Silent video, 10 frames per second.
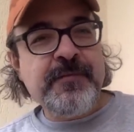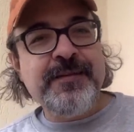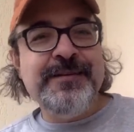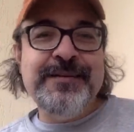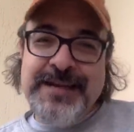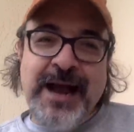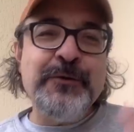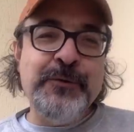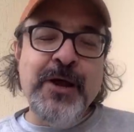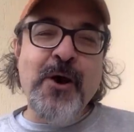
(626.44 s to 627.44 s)
And now
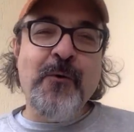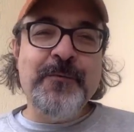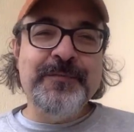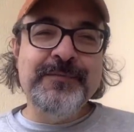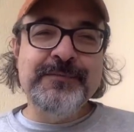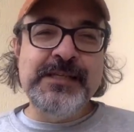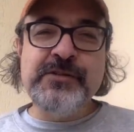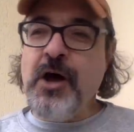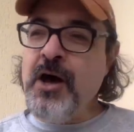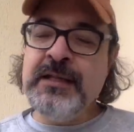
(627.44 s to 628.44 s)
you know.
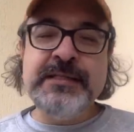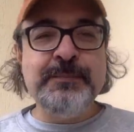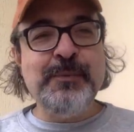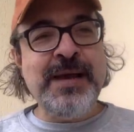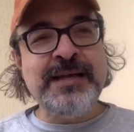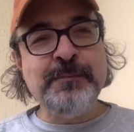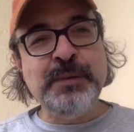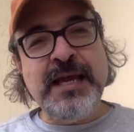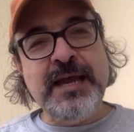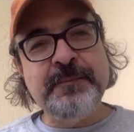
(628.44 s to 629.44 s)
It's all a diplomatic
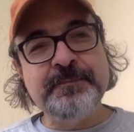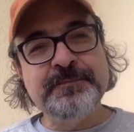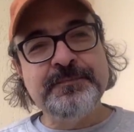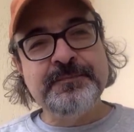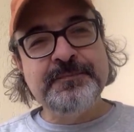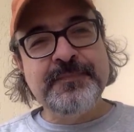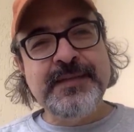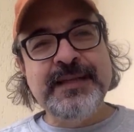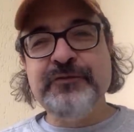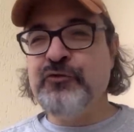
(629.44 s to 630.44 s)
play.
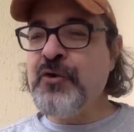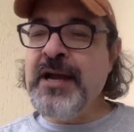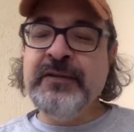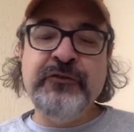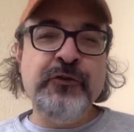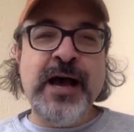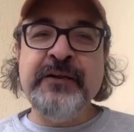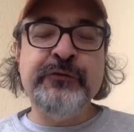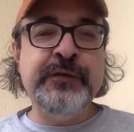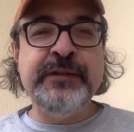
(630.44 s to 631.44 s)
It's trying to
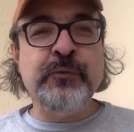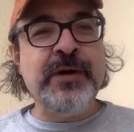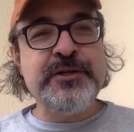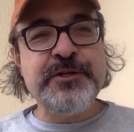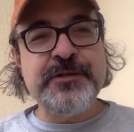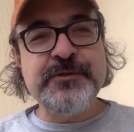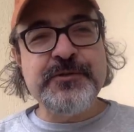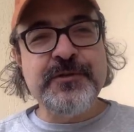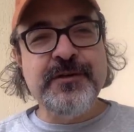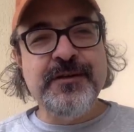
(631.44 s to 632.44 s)
isolate the
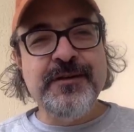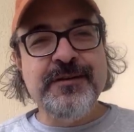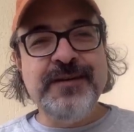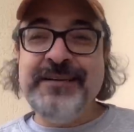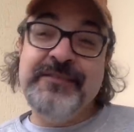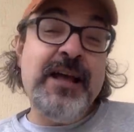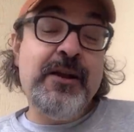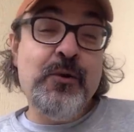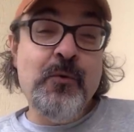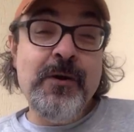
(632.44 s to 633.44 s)
Russians. And it's not
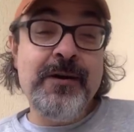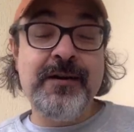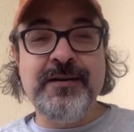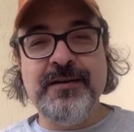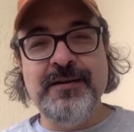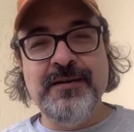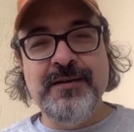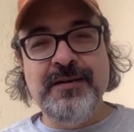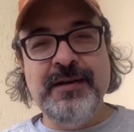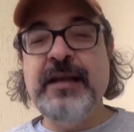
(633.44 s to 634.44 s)
going to work.
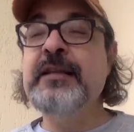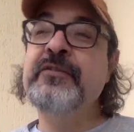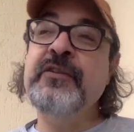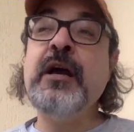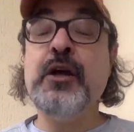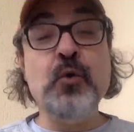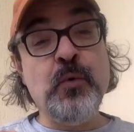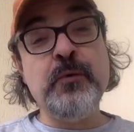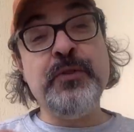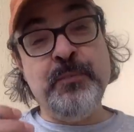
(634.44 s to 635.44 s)
It's not going to
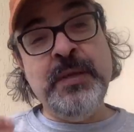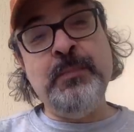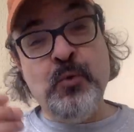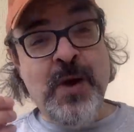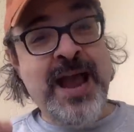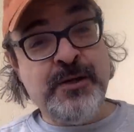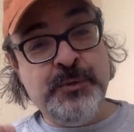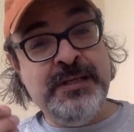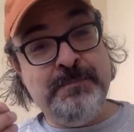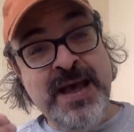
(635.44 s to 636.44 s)
work with the people who
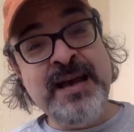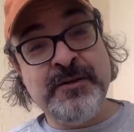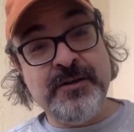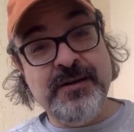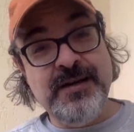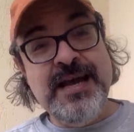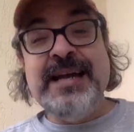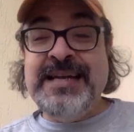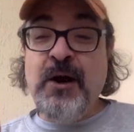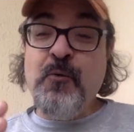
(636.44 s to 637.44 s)
actually matter.
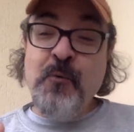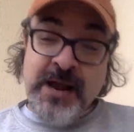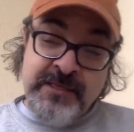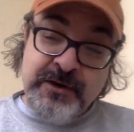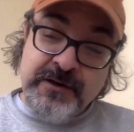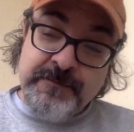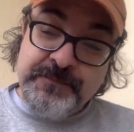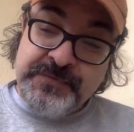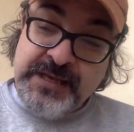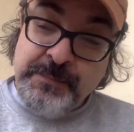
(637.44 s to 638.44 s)
Now, whether
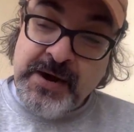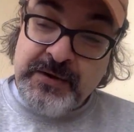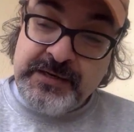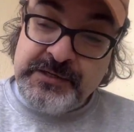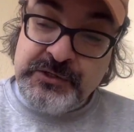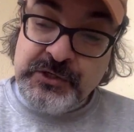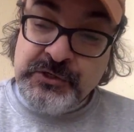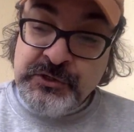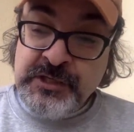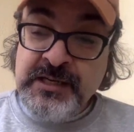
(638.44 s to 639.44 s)
the Americans
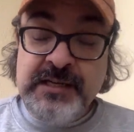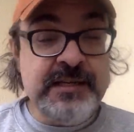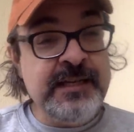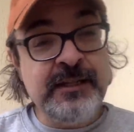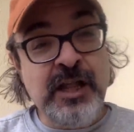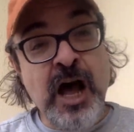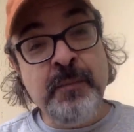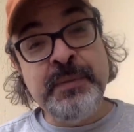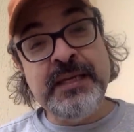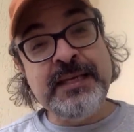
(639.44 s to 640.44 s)
succeed in
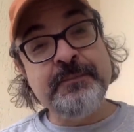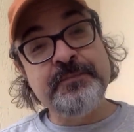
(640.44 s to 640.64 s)
lobbying